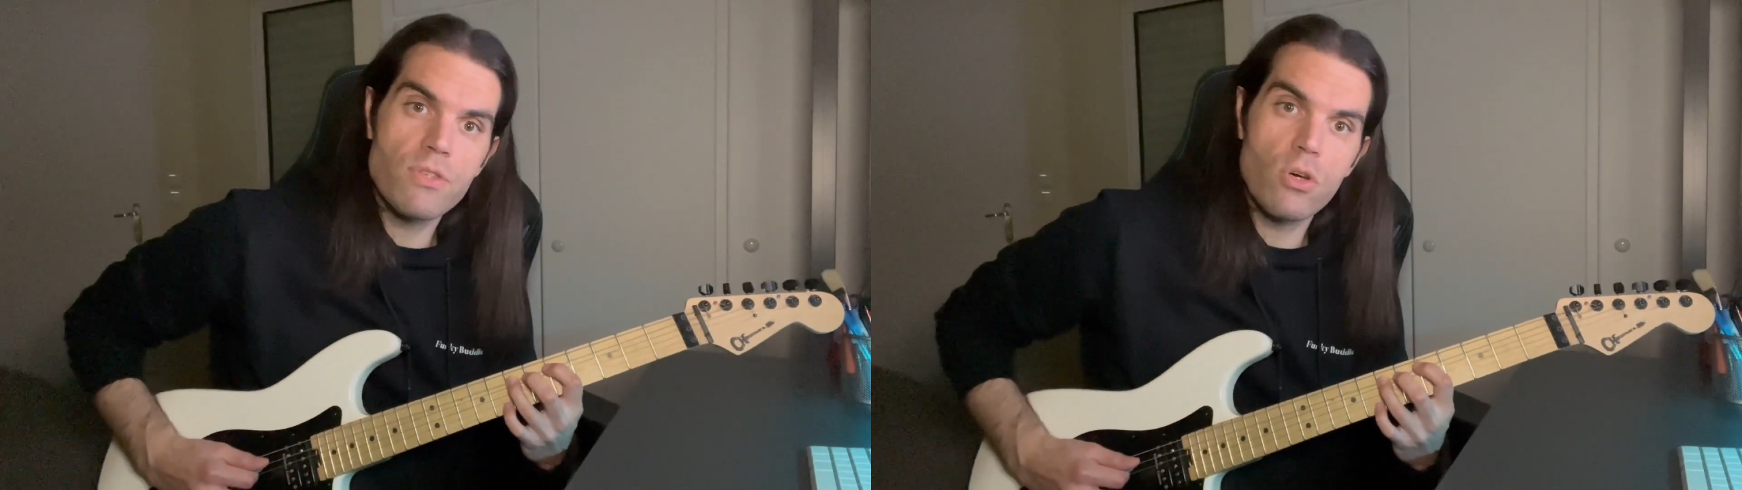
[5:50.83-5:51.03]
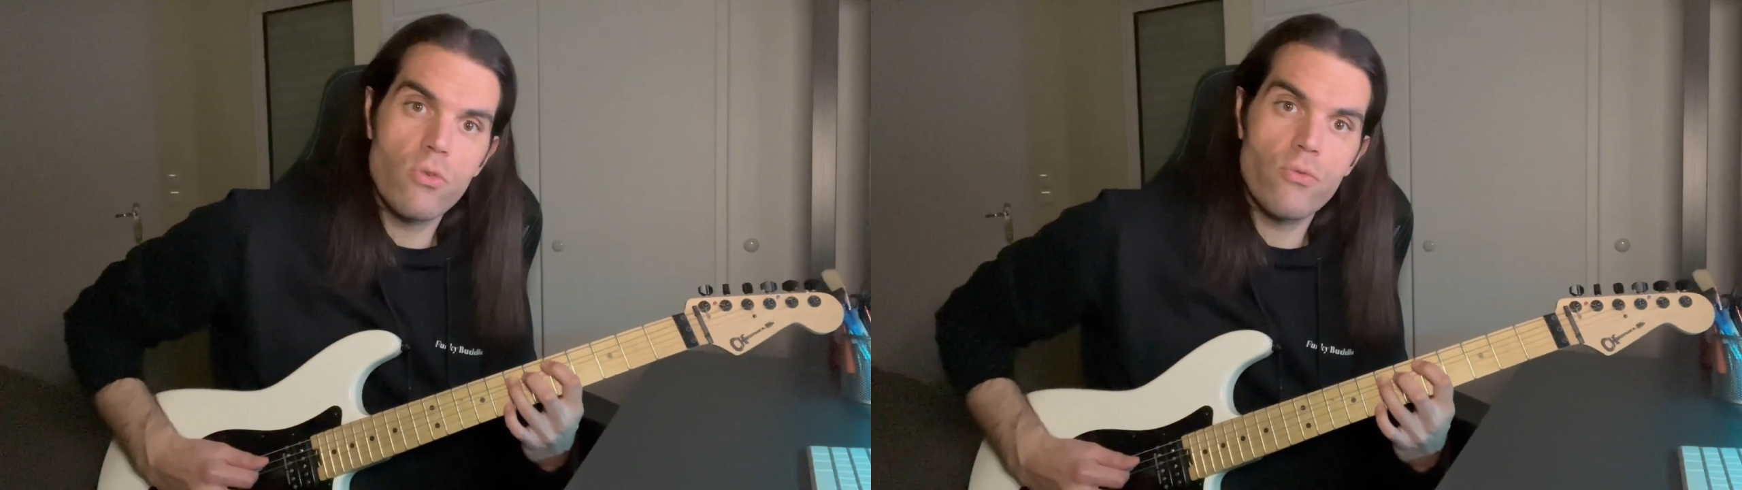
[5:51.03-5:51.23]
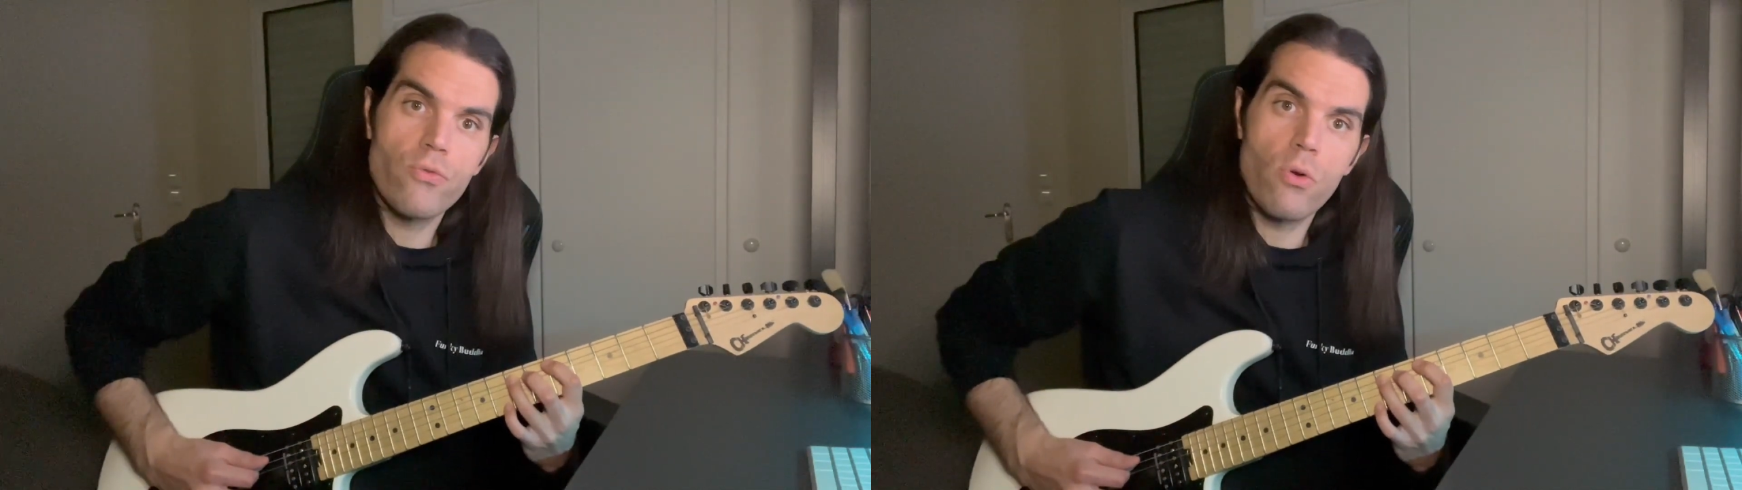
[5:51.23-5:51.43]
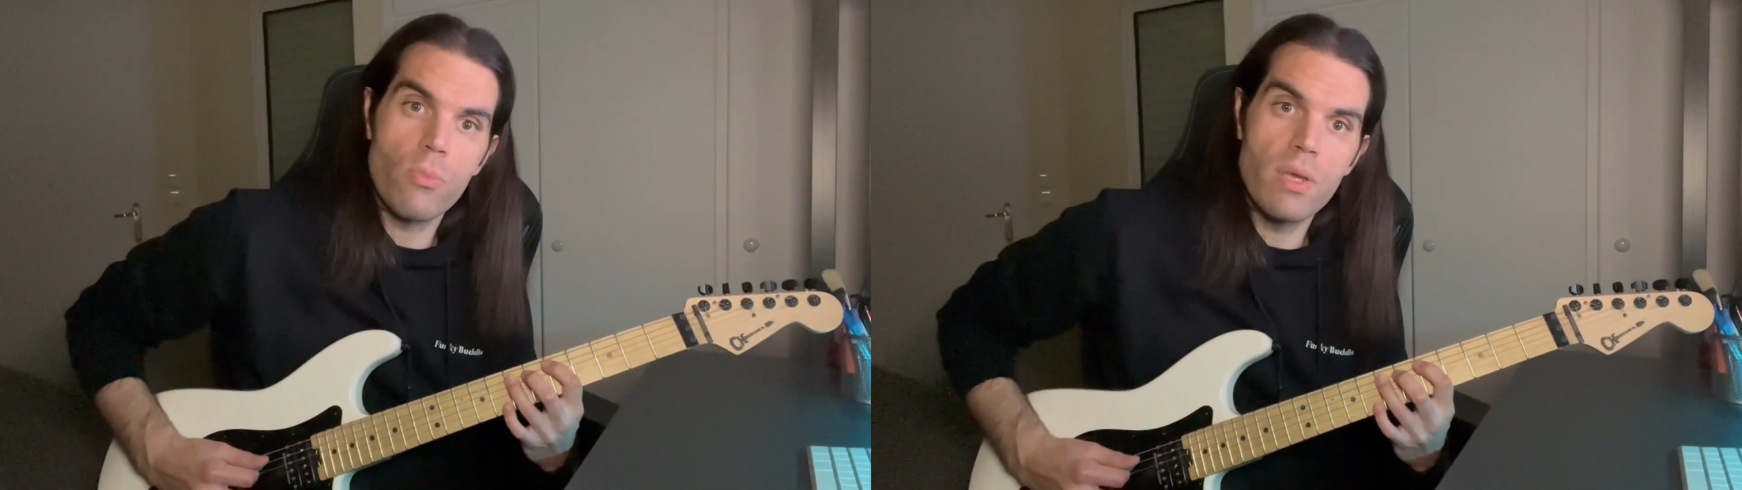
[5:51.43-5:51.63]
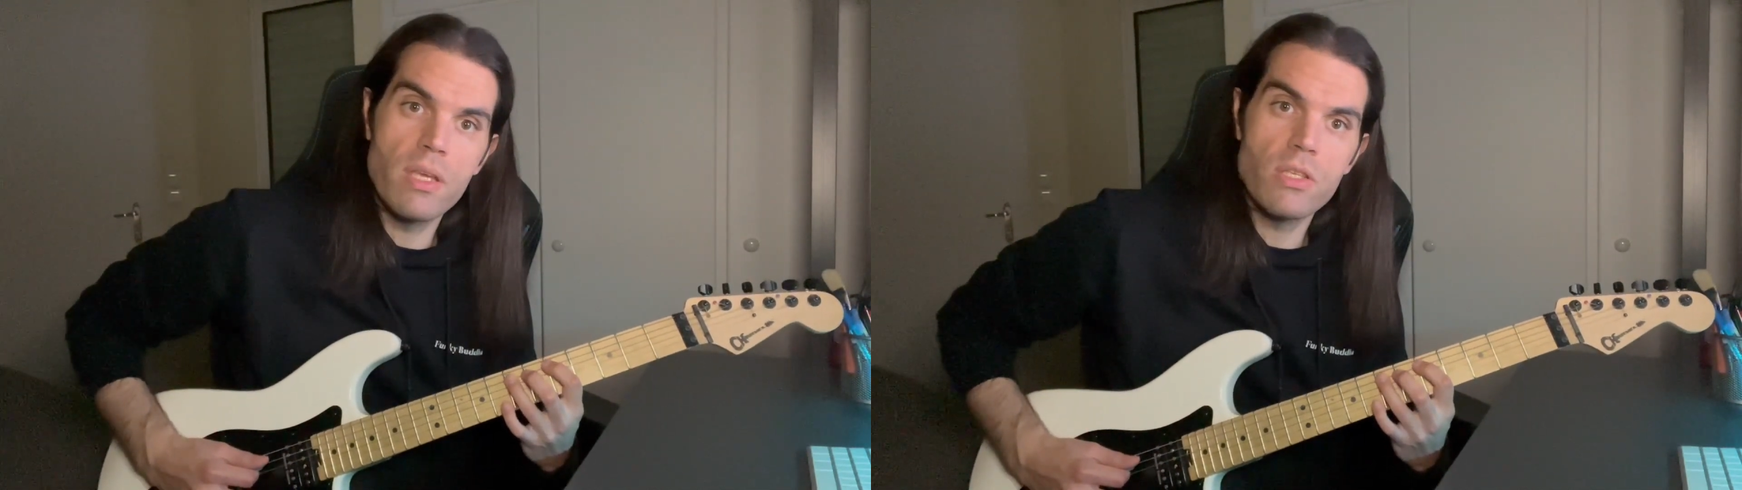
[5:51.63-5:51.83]
tone
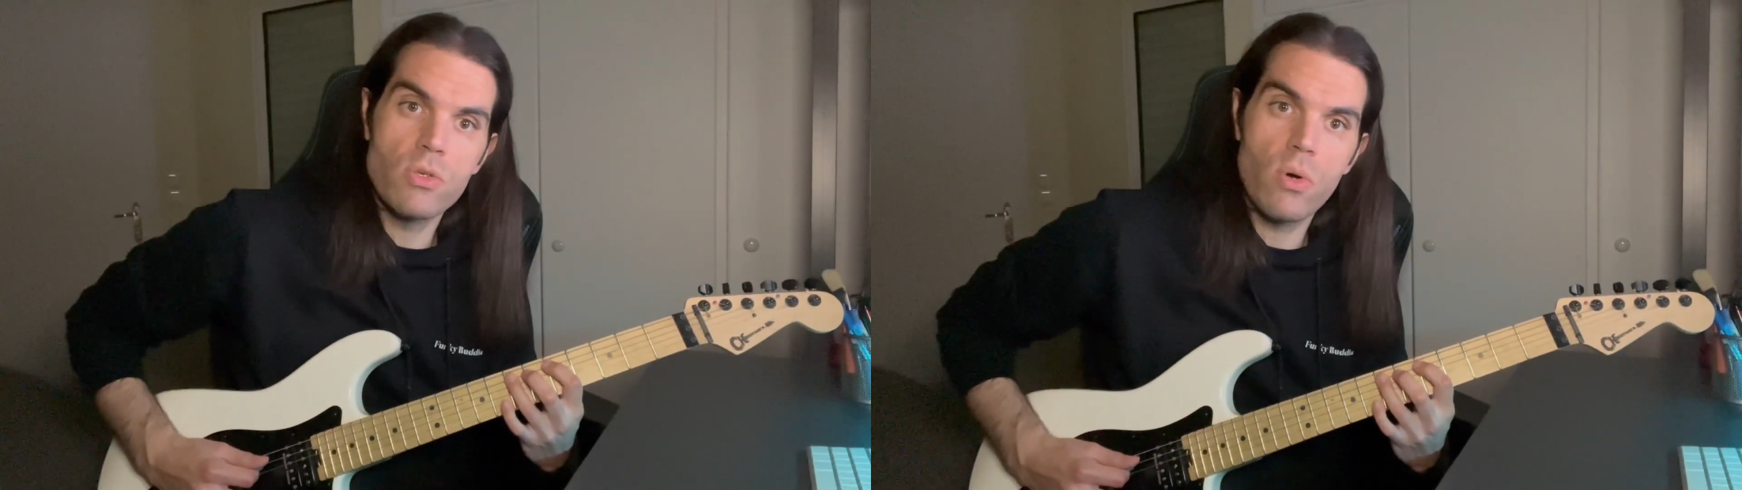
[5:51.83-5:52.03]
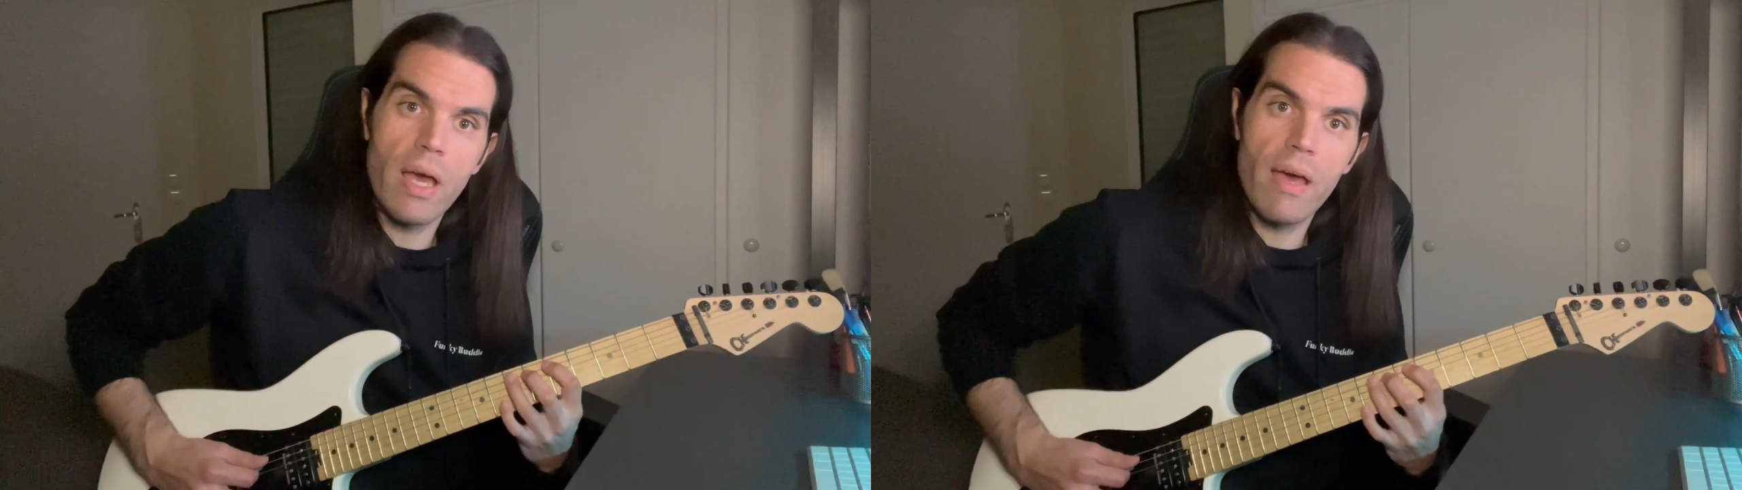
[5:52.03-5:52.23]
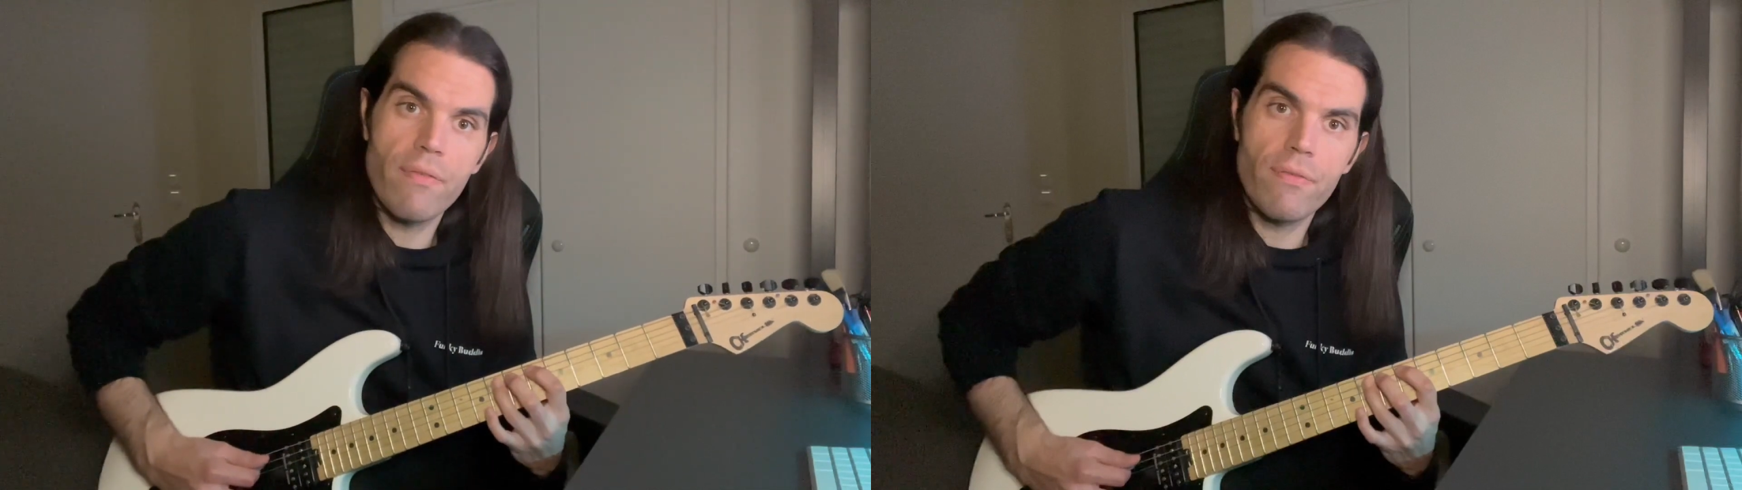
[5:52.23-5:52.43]
from E to F.